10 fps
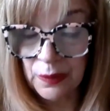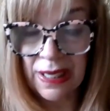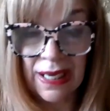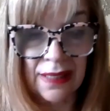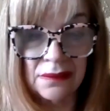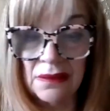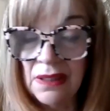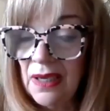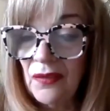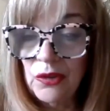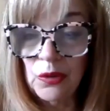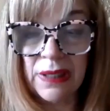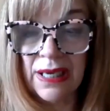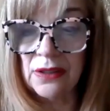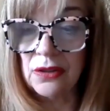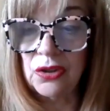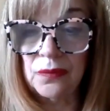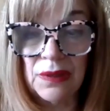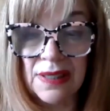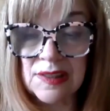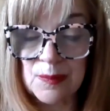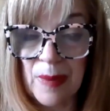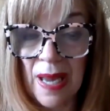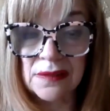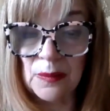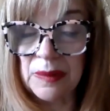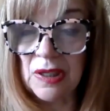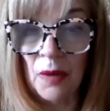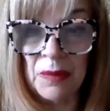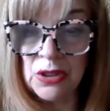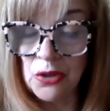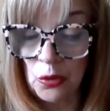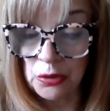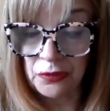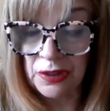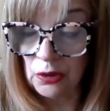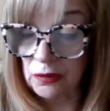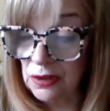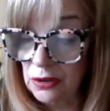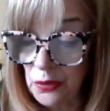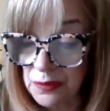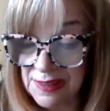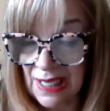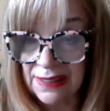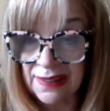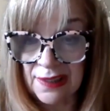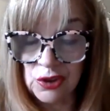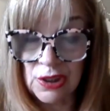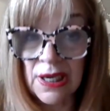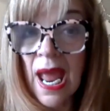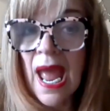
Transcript: can't expect to become a notary or a loan signing agent